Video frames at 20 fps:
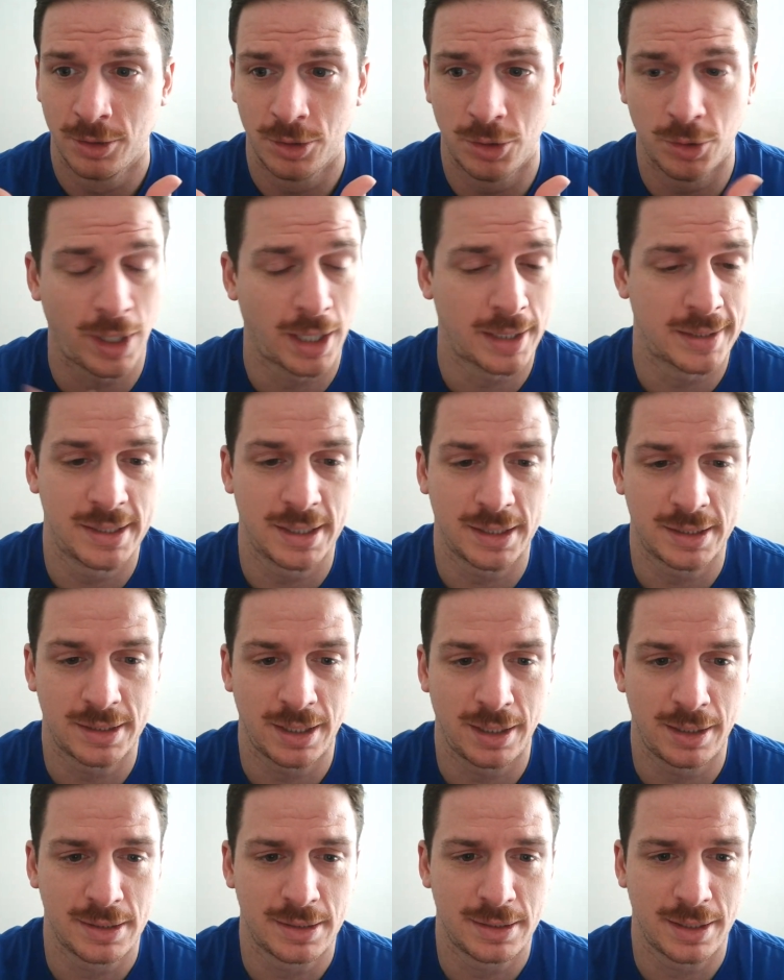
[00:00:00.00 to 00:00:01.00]
Duke had
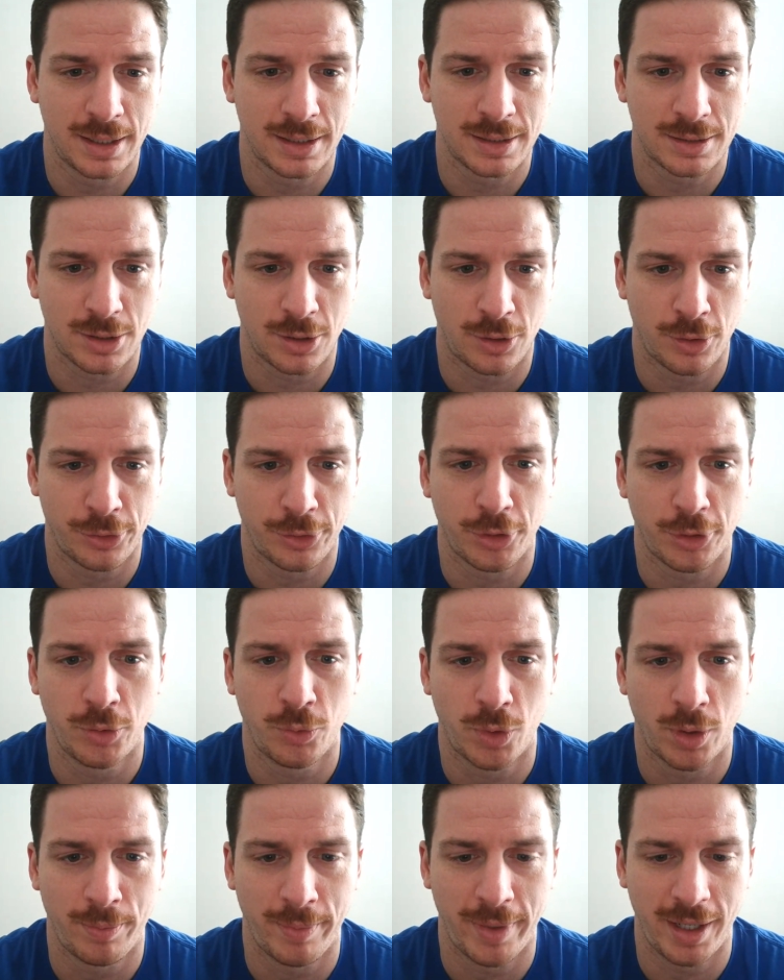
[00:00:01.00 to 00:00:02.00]
16 assists on
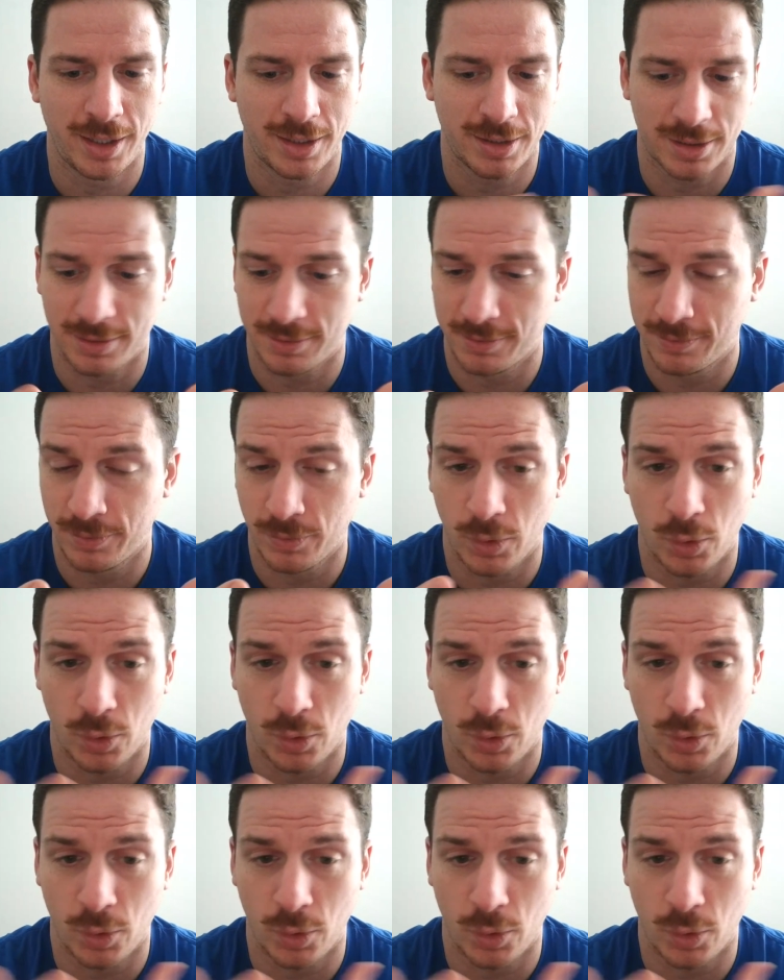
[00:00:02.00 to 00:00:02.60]
31 makes.